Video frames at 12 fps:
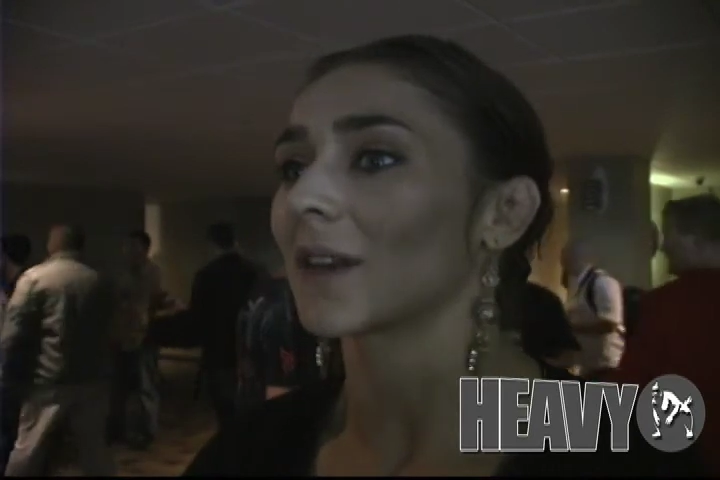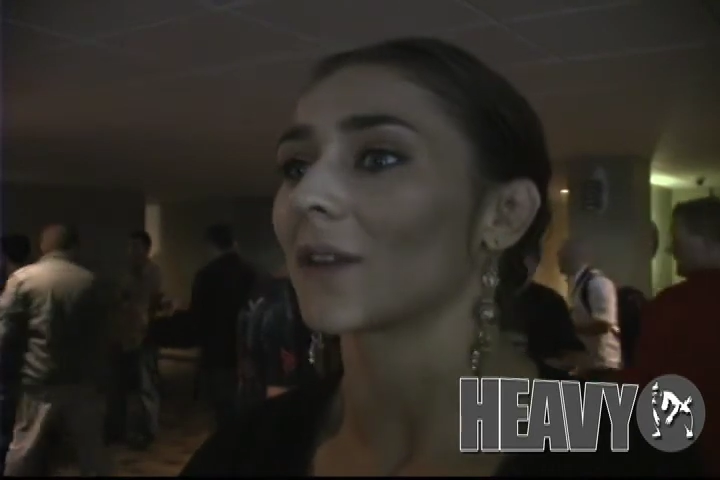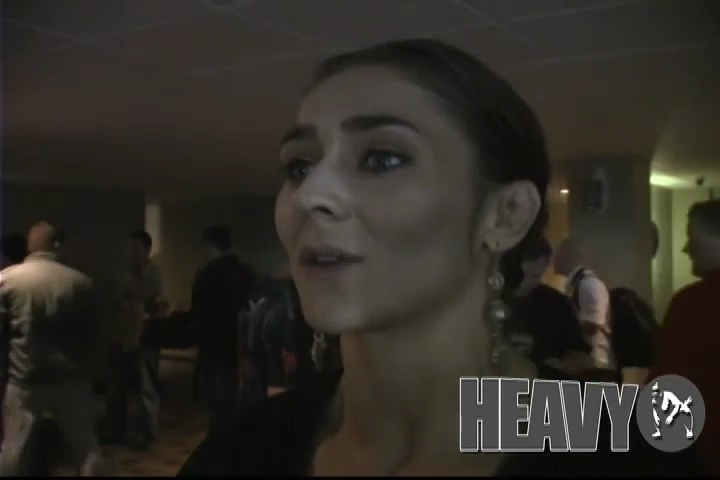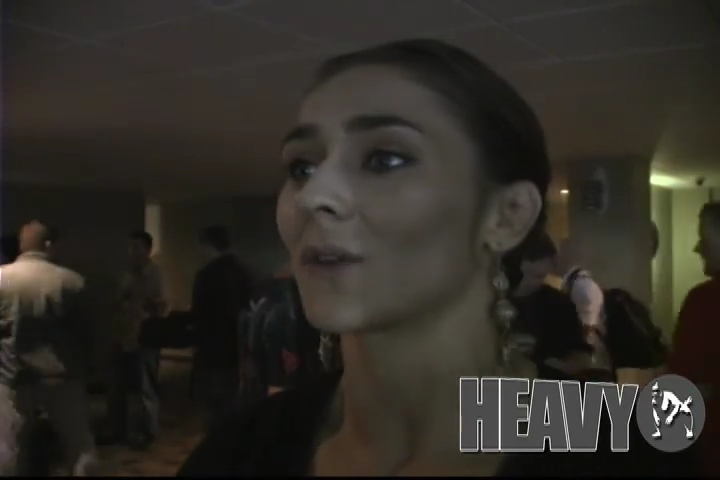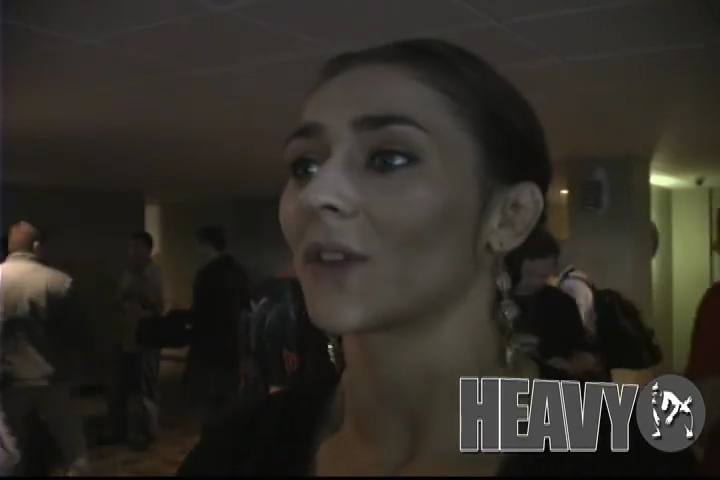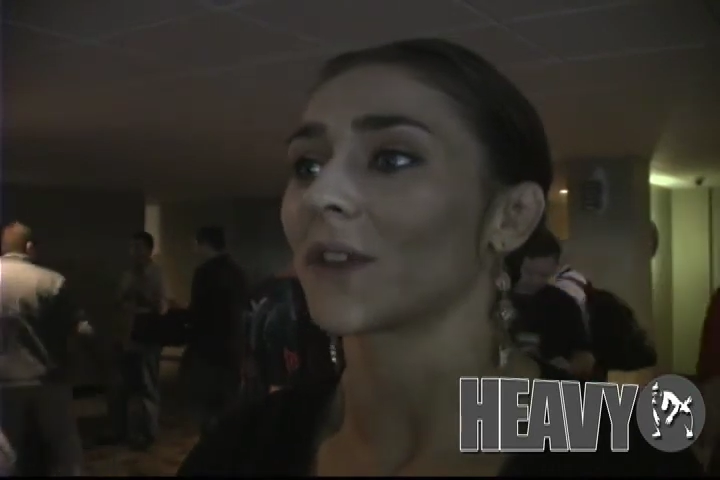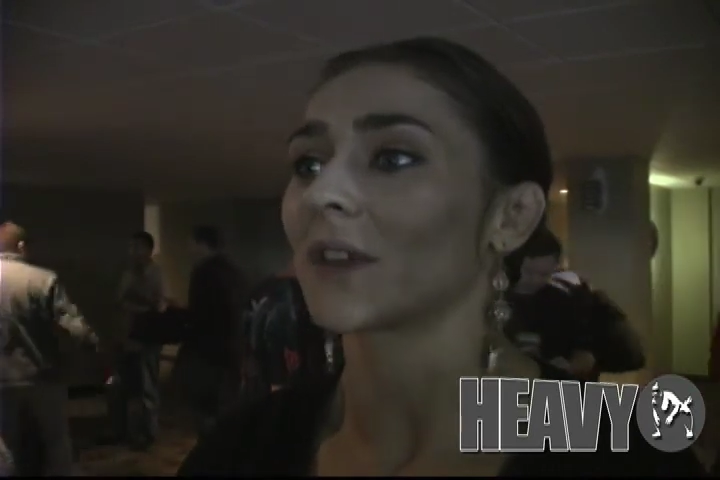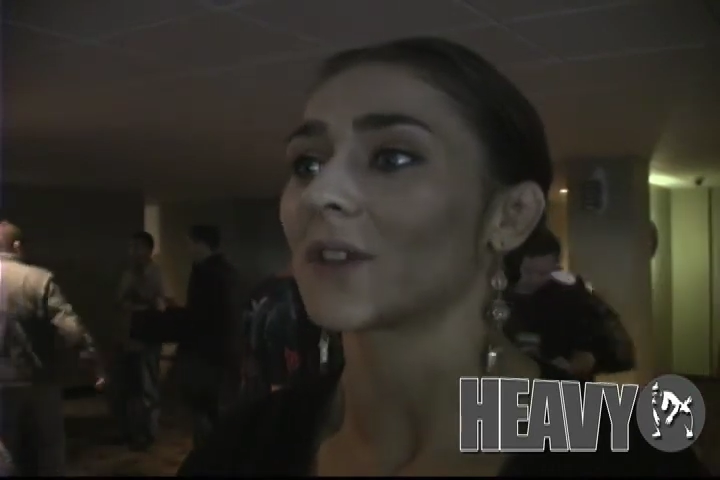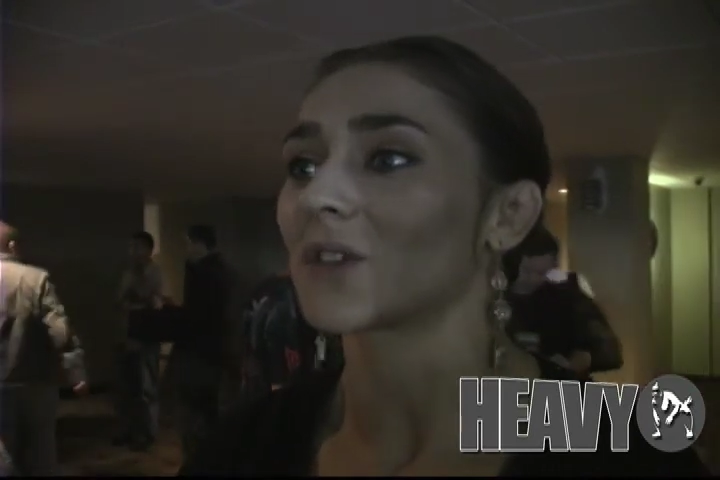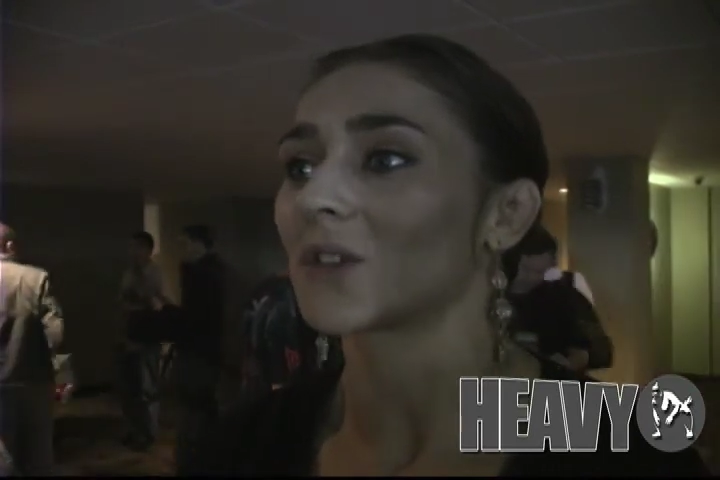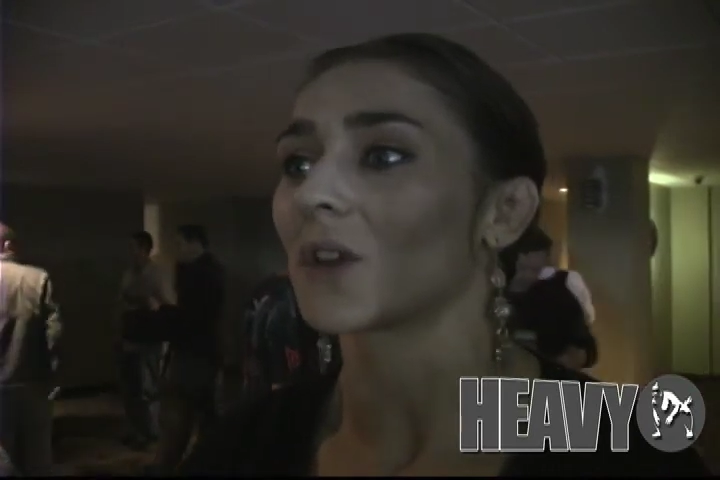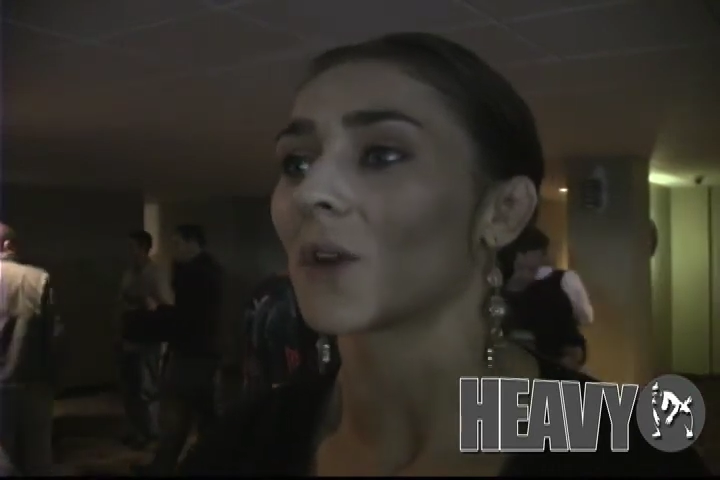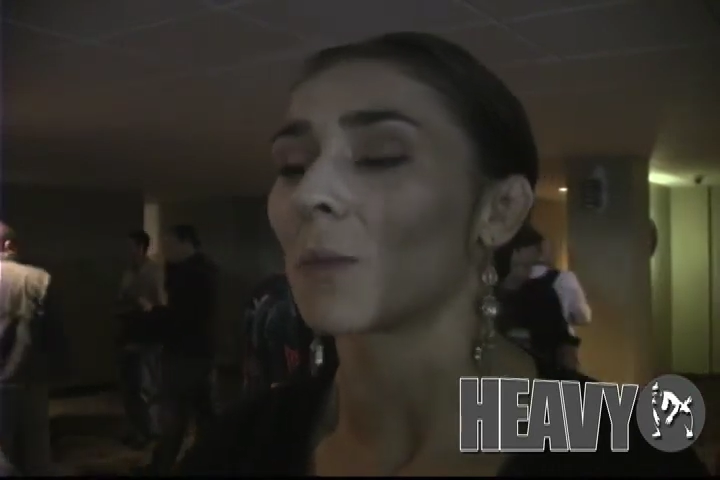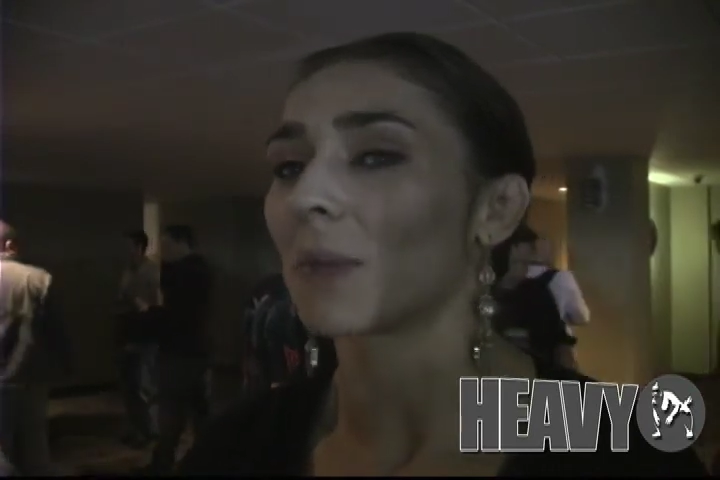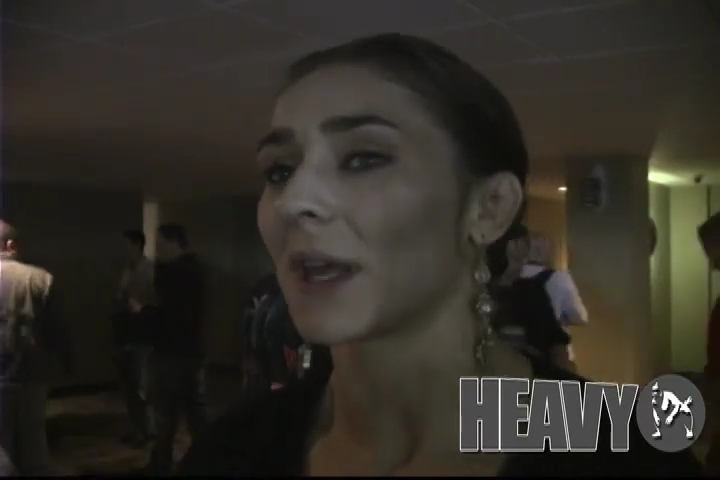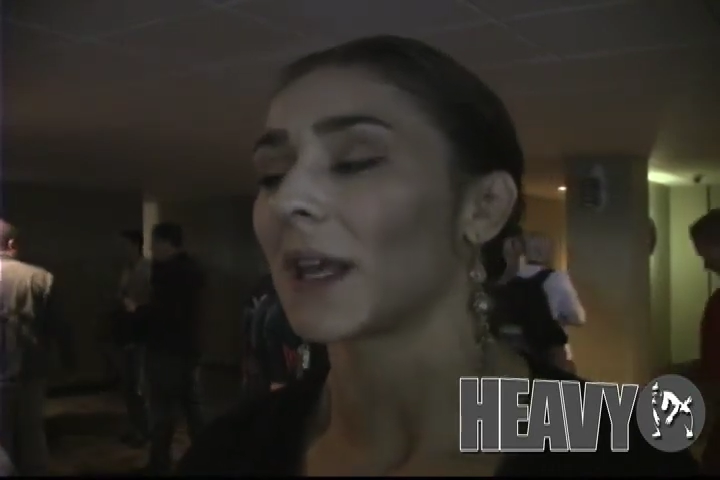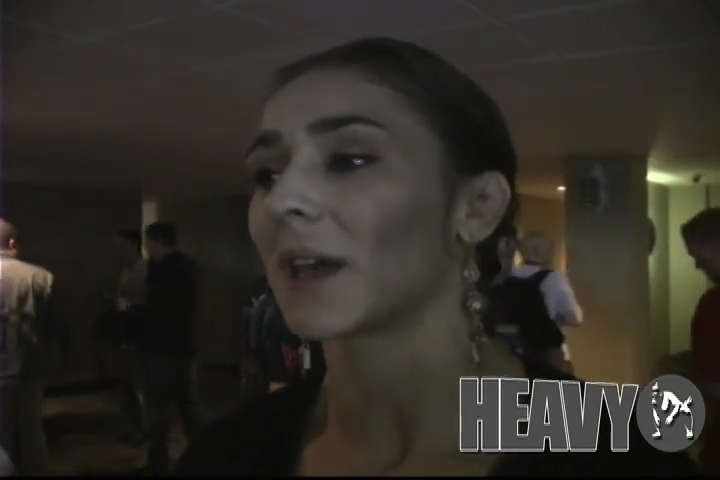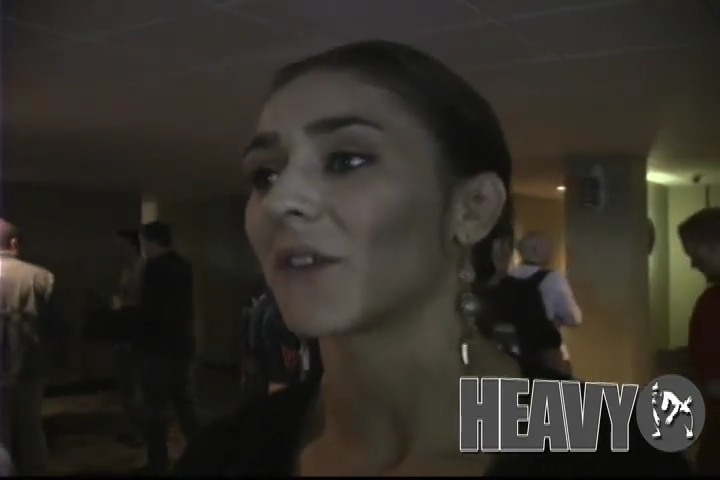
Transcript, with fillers: and I don't think you should complain